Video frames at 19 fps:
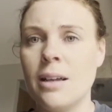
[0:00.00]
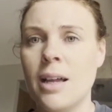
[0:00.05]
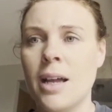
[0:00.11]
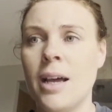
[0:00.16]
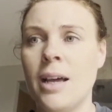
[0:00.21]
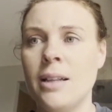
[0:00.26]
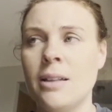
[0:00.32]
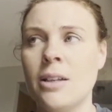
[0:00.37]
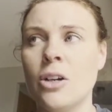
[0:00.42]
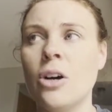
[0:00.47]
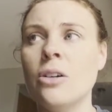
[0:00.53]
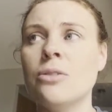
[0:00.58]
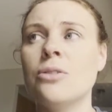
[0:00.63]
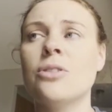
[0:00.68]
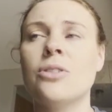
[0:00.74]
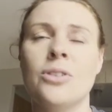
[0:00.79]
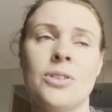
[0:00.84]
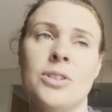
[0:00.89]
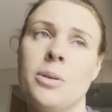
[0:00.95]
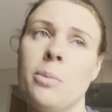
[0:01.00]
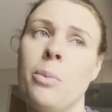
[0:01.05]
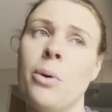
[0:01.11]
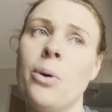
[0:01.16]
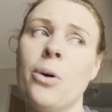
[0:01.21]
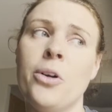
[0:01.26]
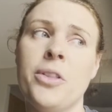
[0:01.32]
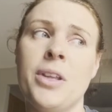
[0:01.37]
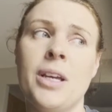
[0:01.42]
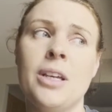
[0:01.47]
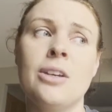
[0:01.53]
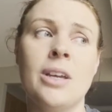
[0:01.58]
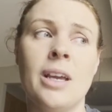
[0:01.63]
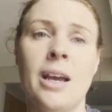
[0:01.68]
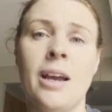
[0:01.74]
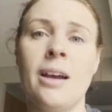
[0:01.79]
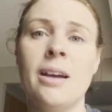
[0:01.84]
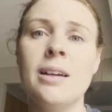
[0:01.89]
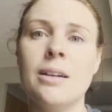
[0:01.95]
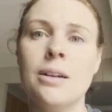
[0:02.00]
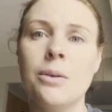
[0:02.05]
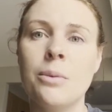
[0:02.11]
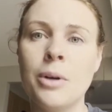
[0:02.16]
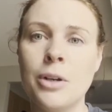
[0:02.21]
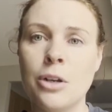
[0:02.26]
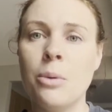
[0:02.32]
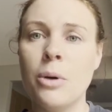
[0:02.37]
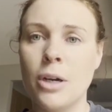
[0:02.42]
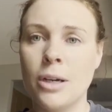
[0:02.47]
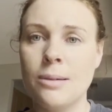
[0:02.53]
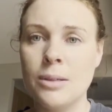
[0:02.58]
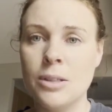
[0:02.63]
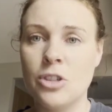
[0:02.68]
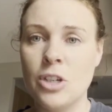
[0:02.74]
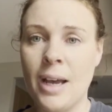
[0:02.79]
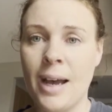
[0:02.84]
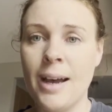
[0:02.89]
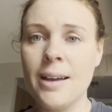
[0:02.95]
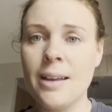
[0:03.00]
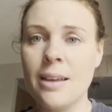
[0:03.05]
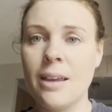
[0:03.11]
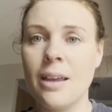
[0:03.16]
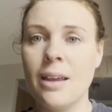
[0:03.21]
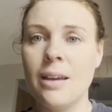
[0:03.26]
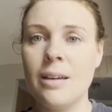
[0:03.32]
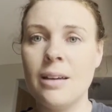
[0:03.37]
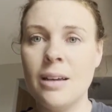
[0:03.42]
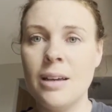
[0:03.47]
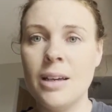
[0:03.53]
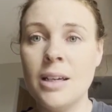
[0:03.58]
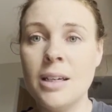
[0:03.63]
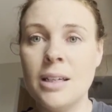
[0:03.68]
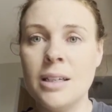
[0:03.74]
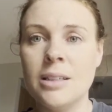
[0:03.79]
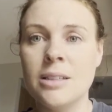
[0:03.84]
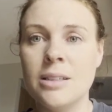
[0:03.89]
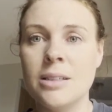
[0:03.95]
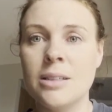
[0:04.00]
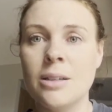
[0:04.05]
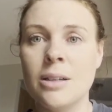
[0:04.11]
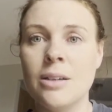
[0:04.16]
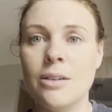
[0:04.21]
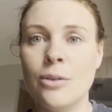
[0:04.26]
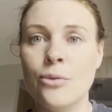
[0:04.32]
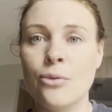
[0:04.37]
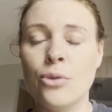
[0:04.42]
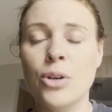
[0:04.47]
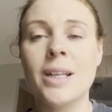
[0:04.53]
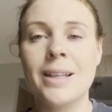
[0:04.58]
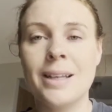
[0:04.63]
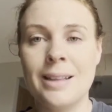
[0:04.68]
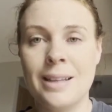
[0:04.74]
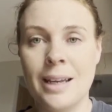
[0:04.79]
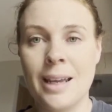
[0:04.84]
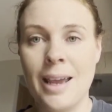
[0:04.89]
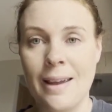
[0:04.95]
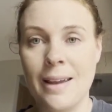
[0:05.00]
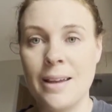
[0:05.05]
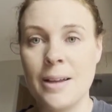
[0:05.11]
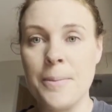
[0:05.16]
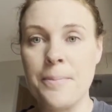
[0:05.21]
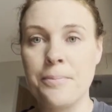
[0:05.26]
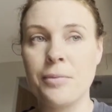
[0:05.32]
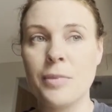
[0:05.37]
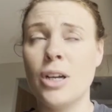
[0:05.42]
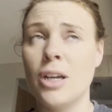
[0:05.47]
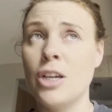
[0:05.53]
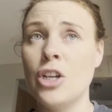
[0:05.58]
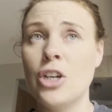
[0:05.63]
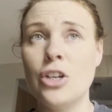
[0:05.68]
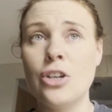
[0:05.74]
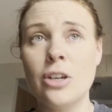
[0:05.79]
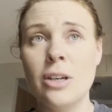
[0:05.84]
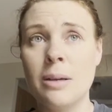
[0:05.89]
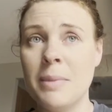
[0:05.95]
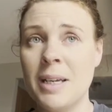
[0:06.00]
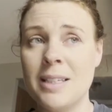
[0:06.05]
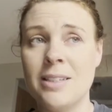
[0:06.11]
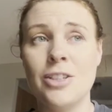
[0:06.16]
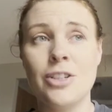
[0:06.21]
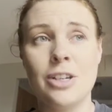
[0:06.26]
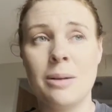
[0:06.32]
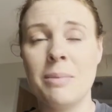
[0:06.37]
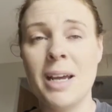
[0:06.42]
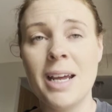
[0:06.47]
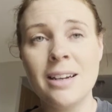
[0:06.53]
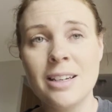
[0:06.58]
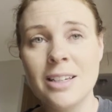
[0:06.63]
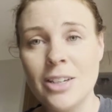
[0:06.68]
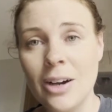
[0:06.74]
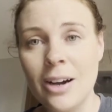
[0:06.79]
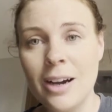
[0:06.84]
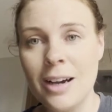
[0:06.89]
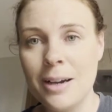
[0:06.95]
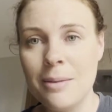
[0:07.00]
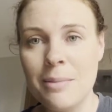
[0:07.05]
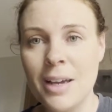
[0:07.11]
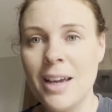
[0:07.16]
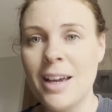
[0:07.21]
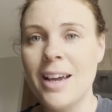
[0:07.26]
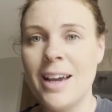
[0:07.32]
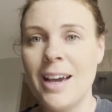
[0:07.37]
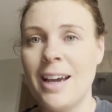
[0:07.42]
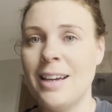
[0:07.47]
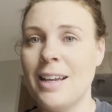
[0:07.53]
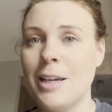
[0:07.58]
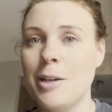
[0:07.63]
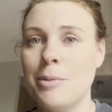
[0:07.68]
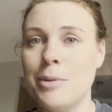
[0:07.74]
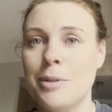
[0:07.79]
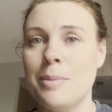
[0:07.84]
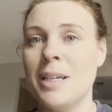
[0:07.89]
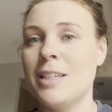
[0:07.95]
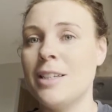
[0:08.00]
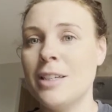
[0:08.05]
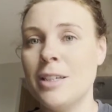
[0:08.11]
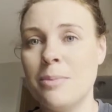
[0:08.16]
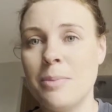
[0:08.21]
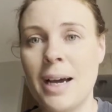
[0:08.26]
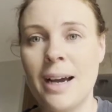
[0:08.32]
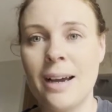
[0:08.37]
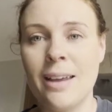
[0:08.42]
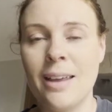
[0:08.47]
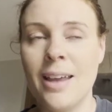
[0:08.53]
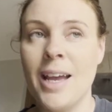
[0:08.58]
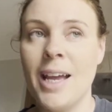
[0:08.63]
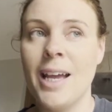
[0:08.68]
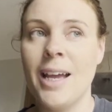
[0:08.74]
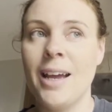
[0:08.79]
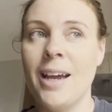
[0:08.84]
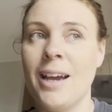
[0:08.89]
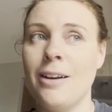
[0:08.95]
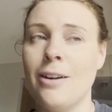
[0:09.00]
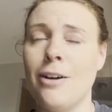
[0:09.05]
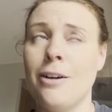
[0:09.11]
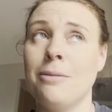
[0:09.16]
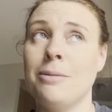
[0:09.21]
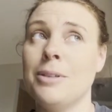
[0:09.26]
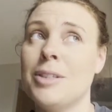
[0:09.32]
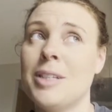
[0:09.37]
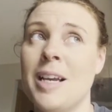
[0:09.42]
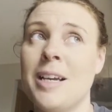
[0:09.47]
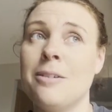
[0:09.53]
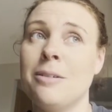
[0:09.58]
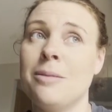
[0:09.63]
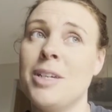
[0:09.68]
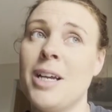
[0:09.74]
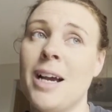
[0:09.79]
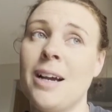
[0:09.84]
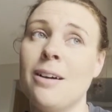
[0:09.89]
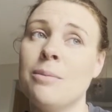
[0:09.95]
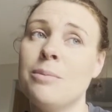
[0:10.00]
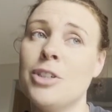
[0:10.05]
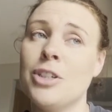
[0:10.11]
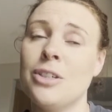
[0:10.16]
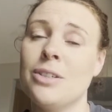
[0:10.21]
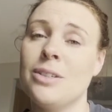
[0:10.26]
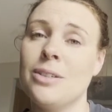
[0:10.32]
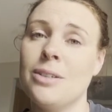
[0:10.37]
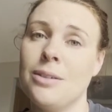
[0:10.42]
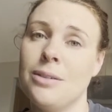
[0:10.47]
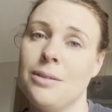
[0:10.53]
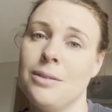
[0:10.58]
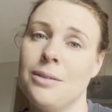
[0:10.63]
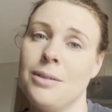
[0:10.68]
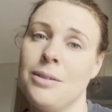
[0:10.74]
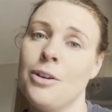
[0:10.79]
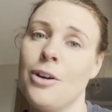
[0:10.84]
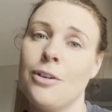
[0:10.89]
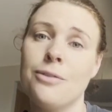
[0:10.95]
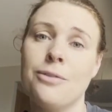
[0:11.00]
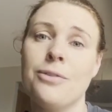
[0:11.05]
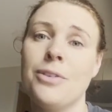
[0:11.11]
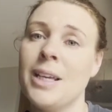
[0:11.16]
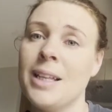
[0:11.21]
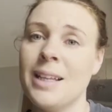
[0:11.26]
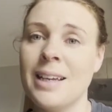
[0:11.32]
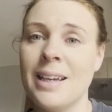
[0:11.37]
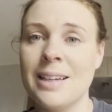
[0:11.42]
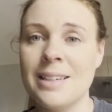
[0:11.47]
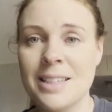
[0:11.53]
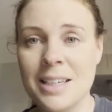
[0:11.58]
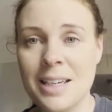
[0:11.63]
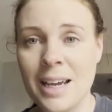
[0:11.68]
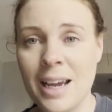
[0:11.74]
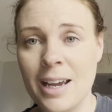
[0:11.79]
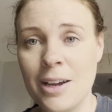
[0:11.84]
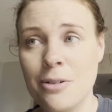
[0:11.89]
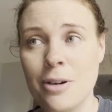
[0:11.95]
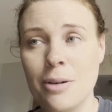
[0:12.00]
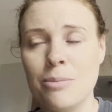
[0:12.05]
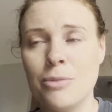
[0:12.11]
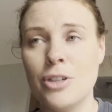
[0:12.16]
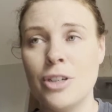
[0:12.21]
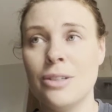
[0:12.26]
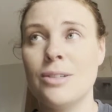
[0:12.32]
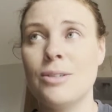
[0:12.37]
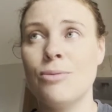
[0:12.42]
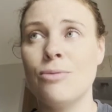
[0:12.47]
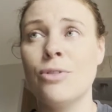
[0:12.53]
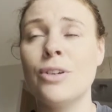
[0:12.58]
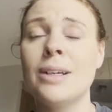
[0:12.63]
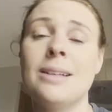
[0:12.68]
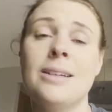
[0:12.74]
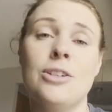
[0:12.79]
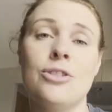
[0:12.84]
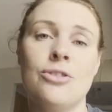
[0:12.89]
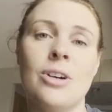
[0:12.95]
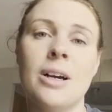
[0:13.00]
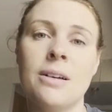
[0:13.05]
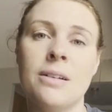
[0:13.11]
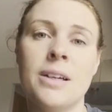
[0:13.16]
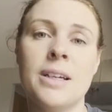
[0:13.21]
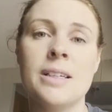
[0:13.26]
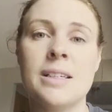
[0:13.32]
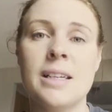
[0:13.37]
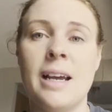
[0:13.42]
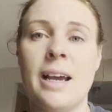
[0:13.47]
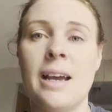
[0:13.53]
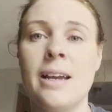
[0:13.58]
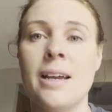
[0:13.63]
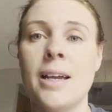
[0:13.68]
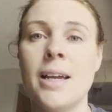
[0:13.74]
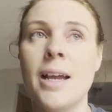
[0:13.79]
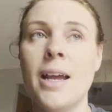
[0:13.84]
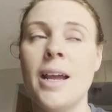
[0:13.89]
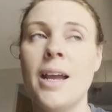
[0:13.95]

And the constant support that you get when you work with Jack is really the key. You can message him anytime and he would message back. And I would say to him, Jack, I'm just not feeling it today, or I'm just really struggling today.